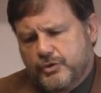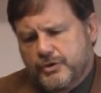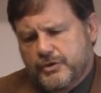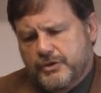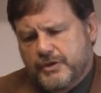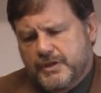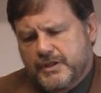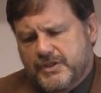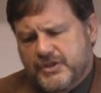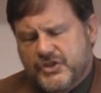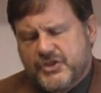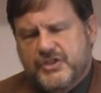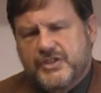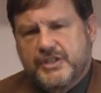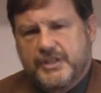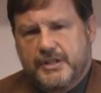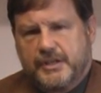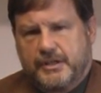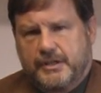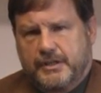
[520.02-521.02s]
to
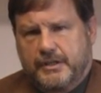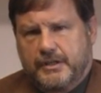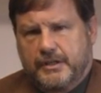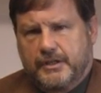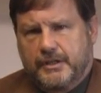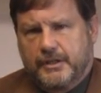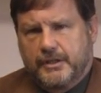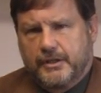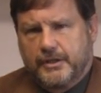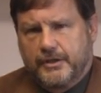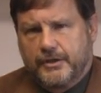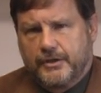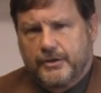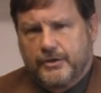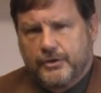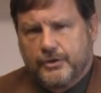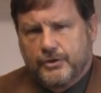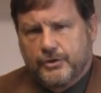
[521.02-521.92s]
see in